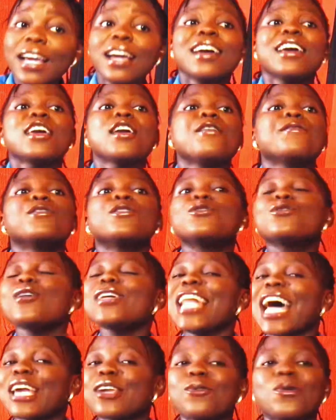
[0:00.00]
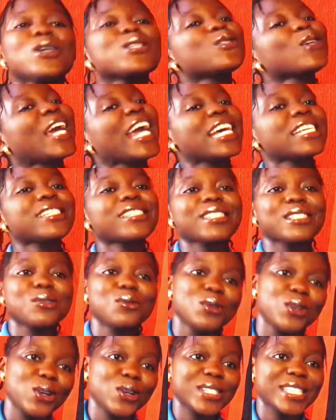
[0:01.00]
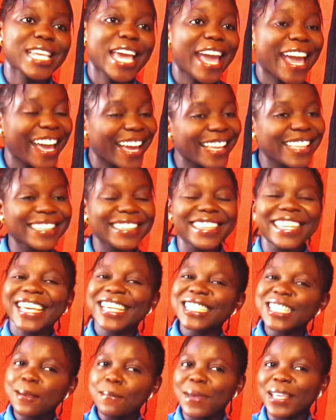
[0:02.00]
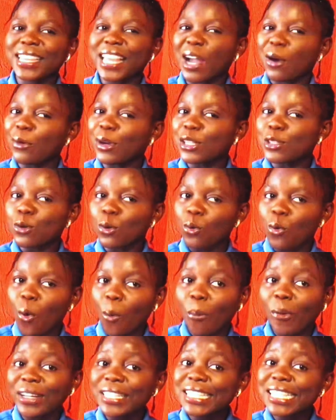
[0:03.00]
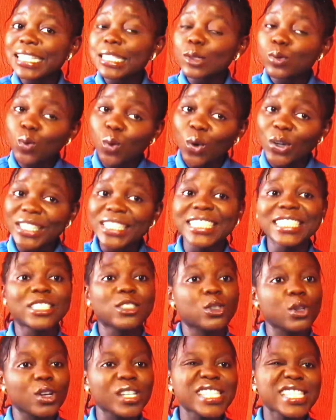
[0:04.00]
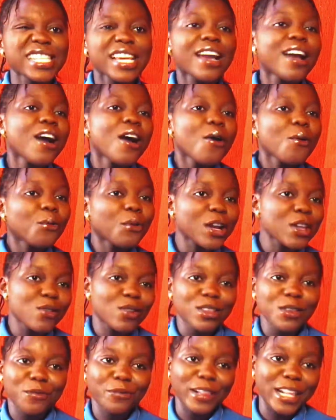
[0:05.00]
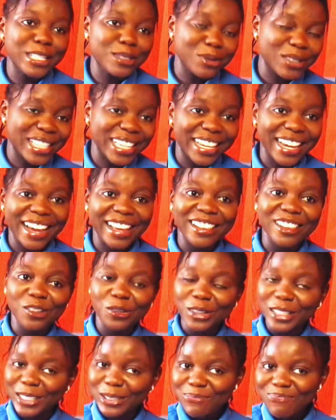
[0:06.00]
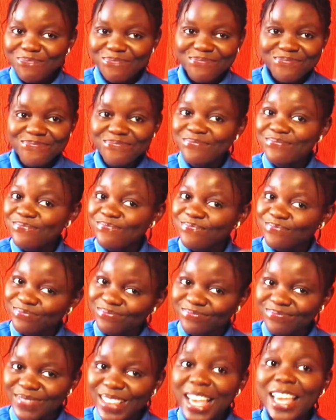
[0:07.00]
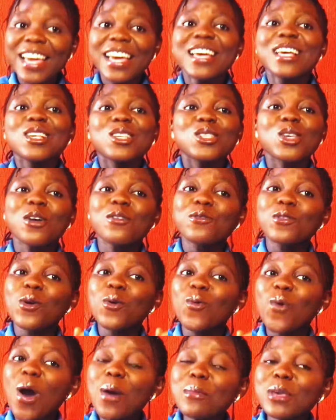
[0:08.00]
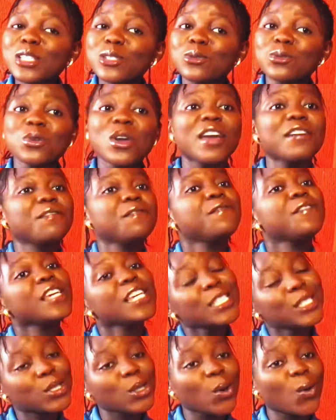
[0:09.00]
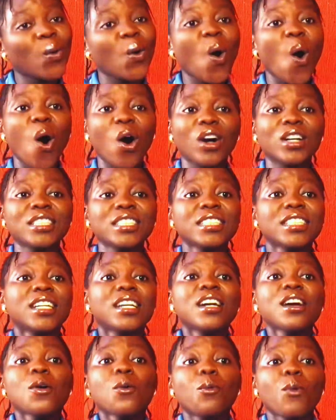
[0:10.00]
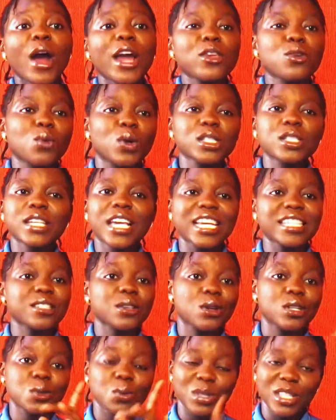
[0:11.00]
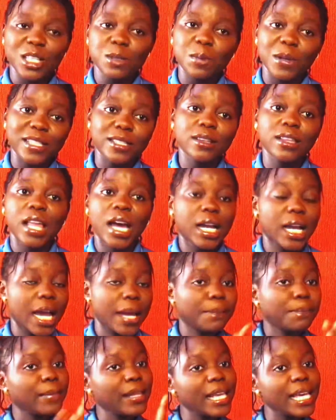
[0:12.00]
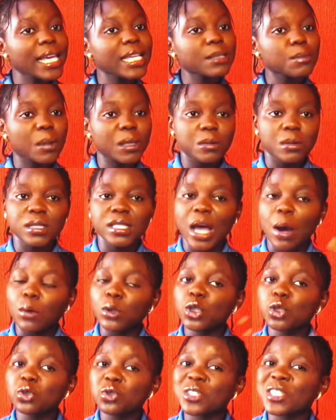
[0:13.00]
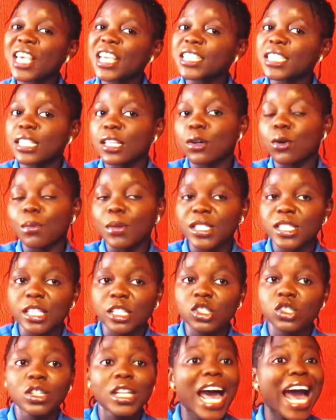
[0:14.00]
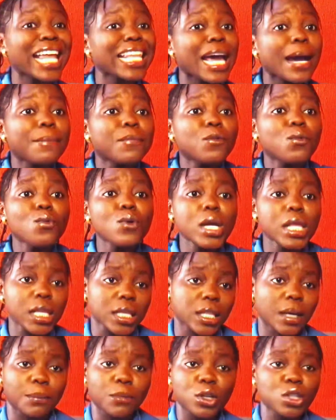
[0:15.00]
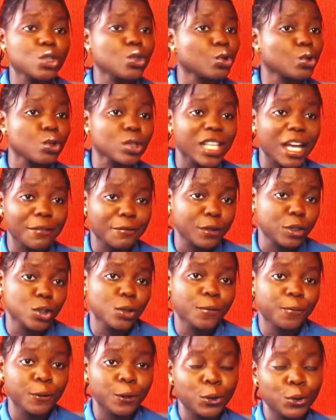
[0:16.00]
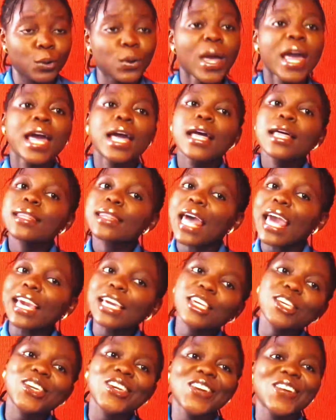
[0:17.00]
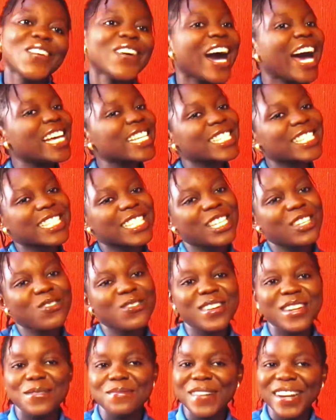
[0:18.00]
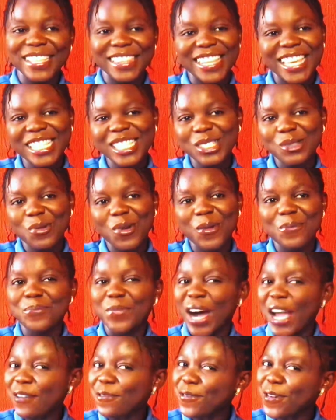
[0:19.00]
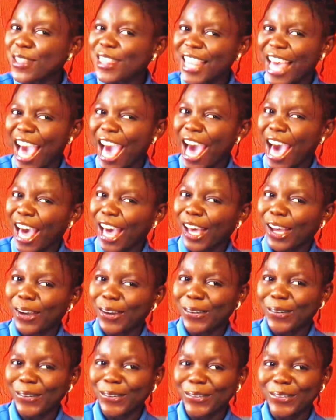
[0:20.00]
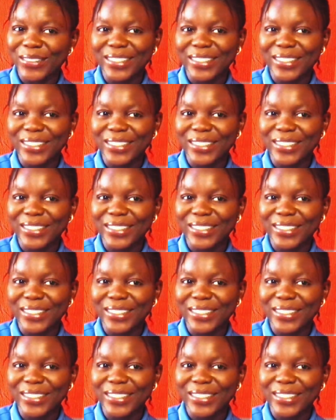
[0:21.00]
If you know that you want to get serious, there's a better way to go. But this one is just when you want to flirt with the guy low key. So if you want me to do a video on when you want to get serious with this particular guy, please, I want you to say it in the comment section, and I'm going to do that video for you. Thank you, and see you in my next one. Bye for now.